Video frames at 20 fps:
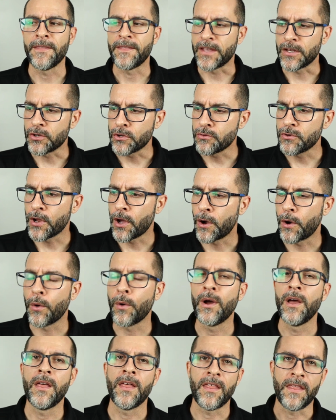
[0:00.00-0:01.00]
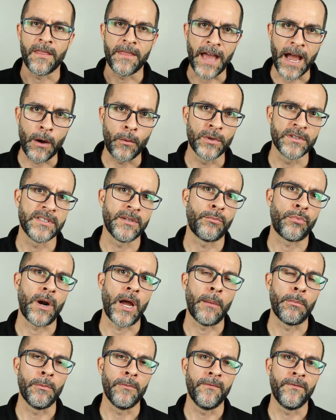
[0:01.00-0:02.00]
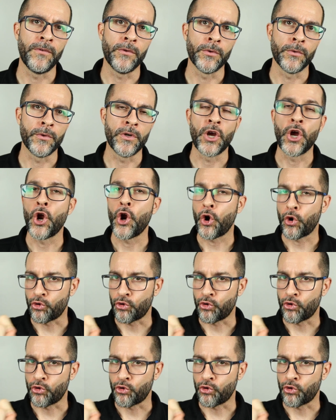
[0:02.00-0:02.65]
then you know that was a problem food.